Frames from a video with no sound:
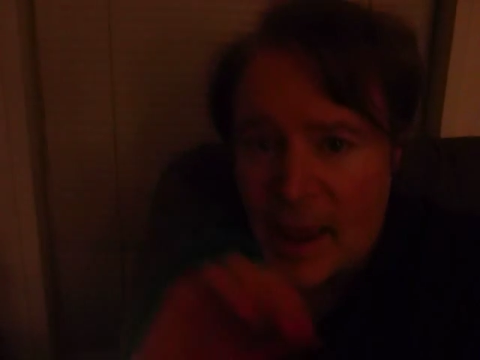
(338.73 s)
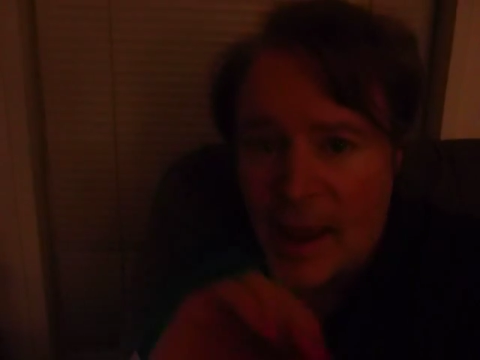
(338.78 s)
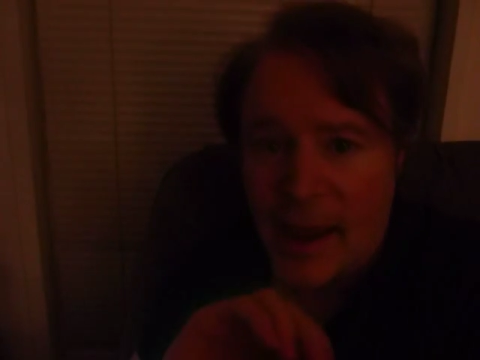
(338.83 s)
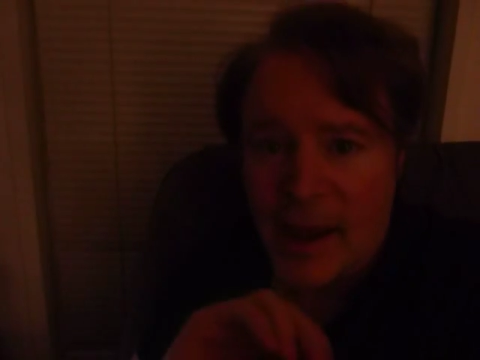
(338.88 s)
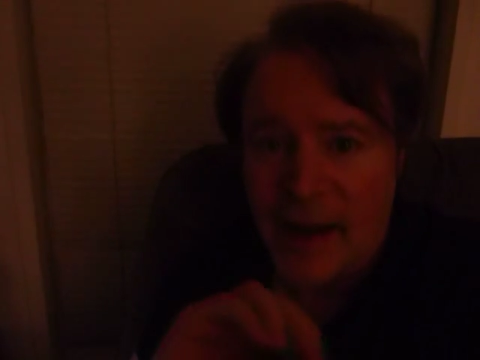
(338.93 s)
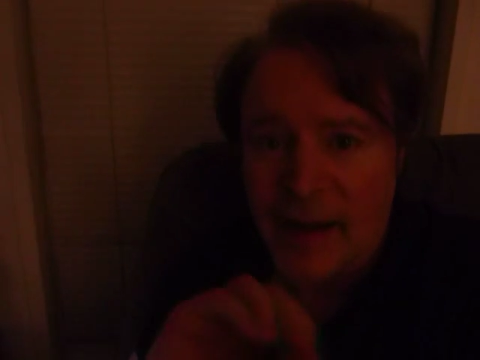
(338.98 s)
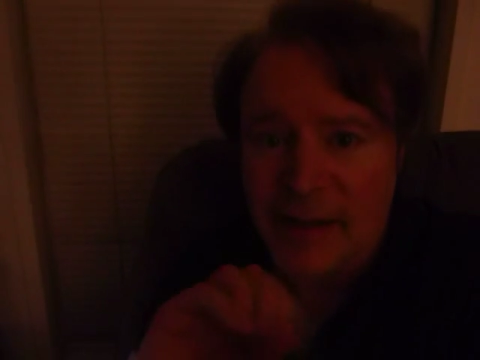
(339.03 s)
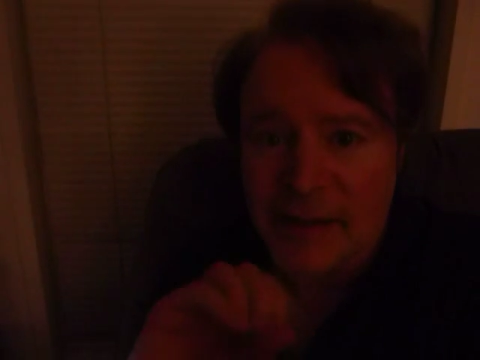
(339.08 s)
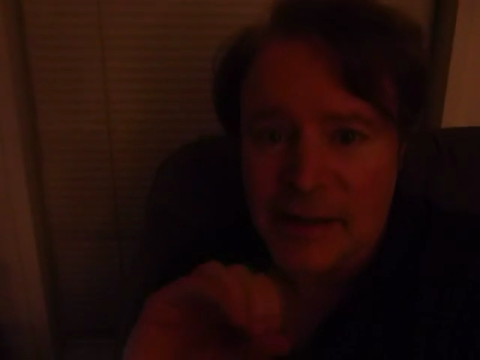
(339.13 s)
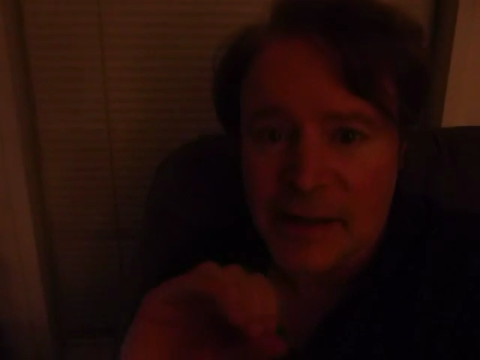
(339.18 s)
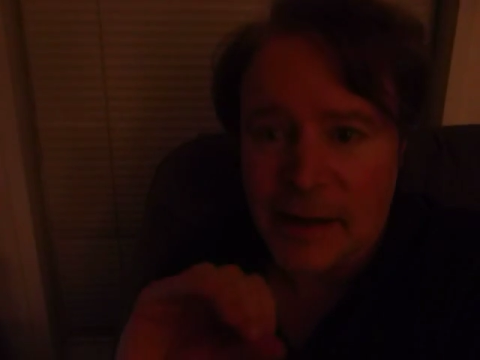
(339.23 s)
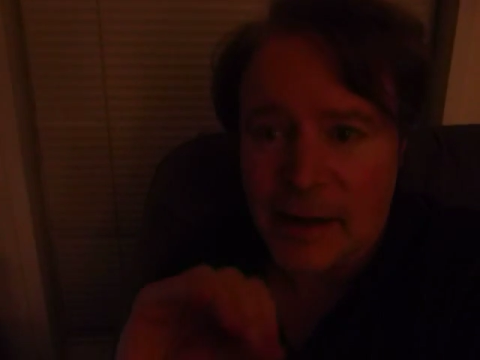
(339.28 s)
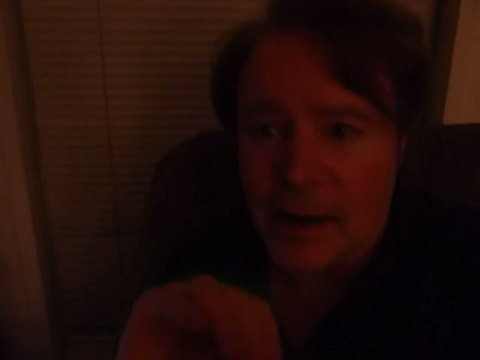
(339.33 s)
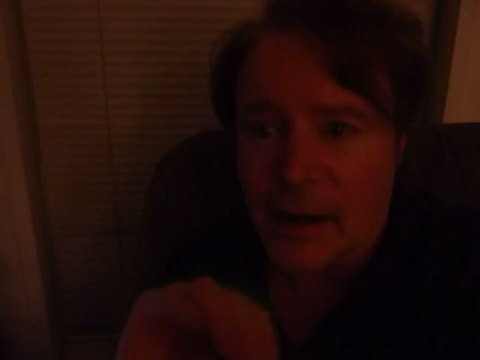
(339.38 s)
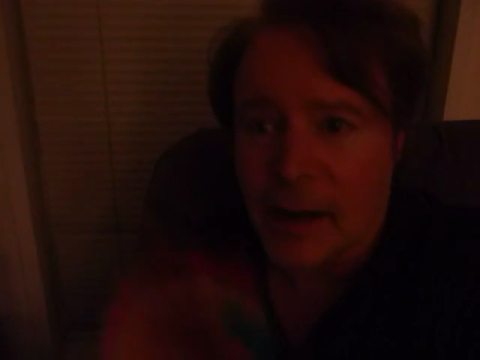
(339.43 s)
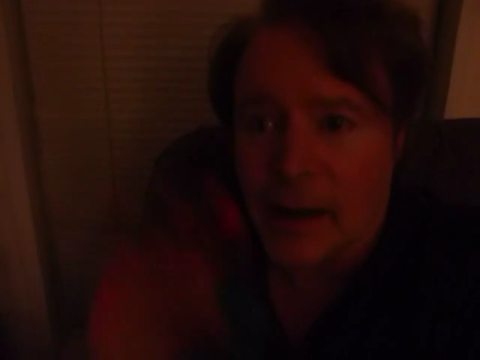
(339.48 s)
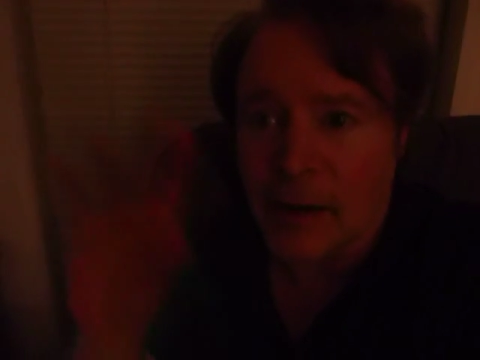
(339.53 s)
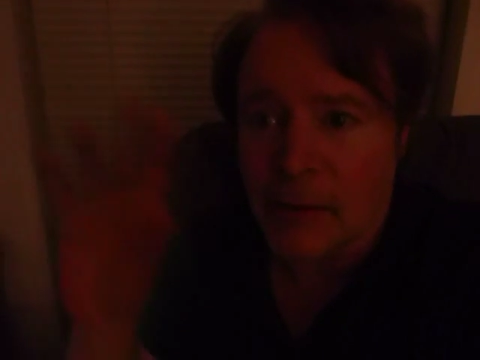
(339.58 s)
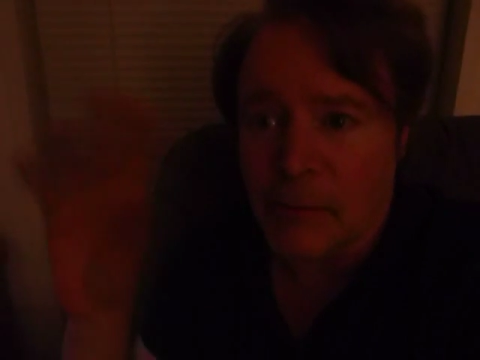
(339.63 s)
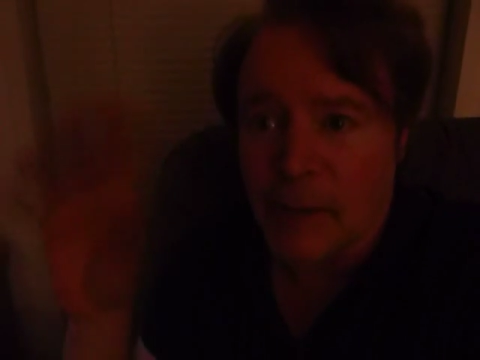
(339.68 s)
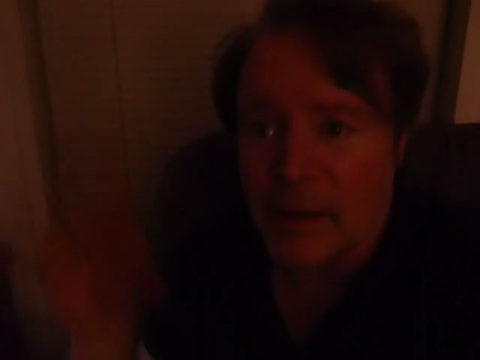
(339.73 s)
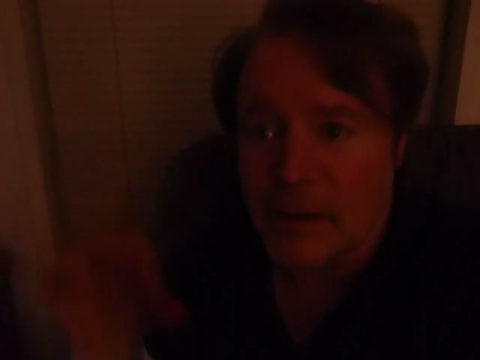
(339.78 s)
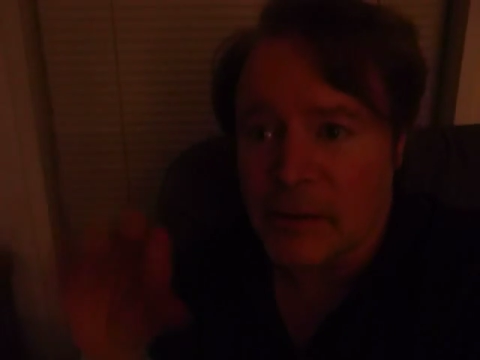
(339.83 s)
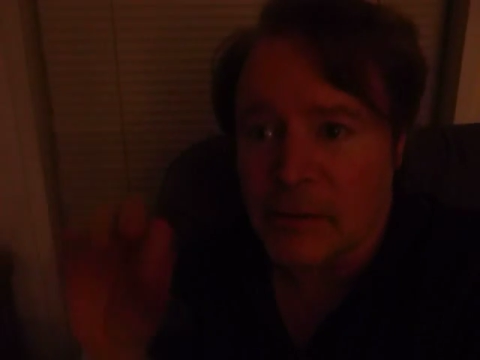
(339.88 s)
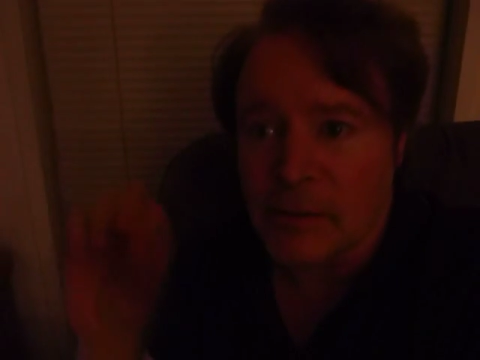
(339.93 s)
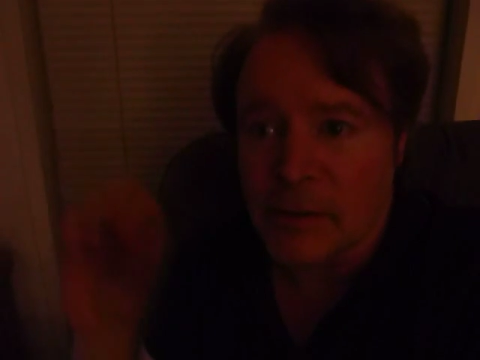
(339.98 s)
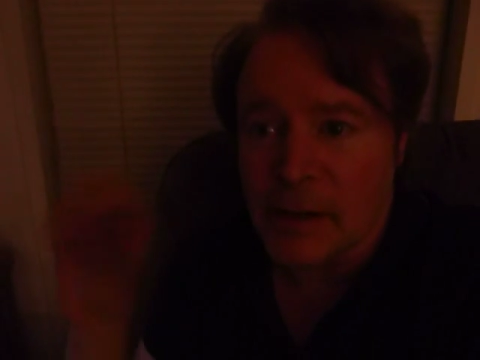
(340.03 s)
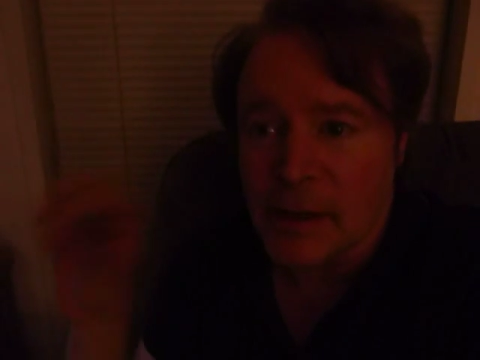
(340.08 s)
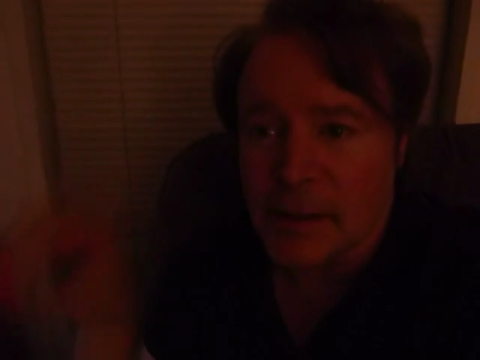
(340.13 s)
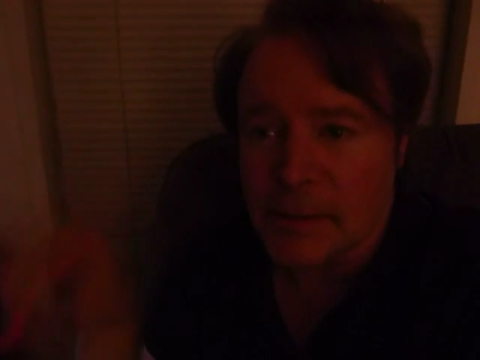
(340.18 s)
and he said, ah, "I'd
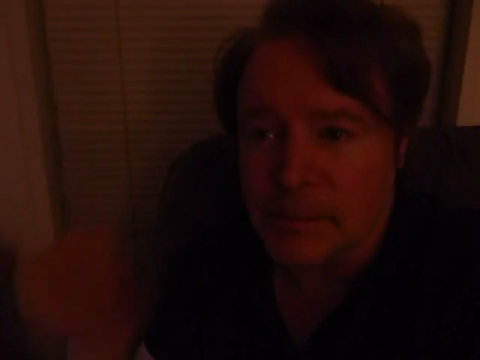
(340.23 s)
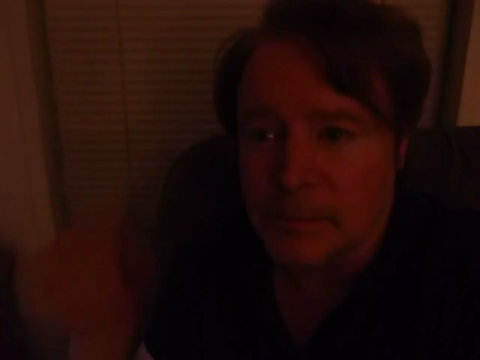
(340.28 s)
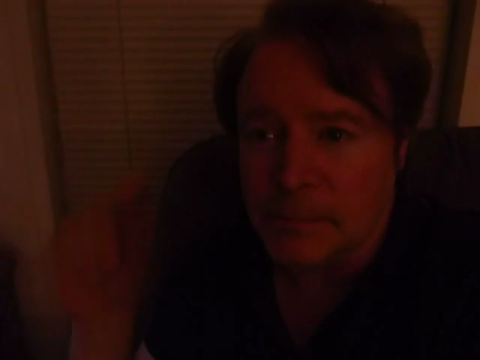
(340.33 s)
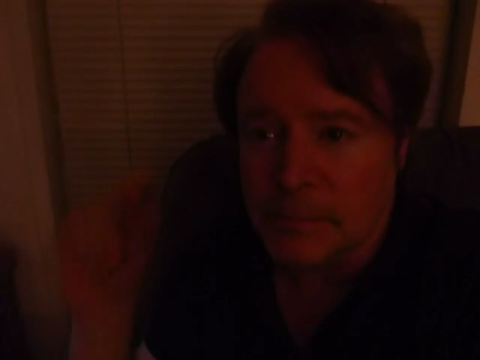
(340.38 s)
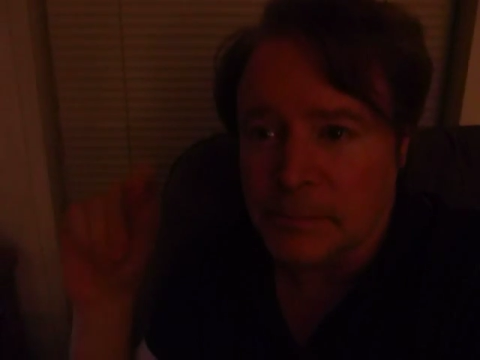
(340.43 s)
rather uh,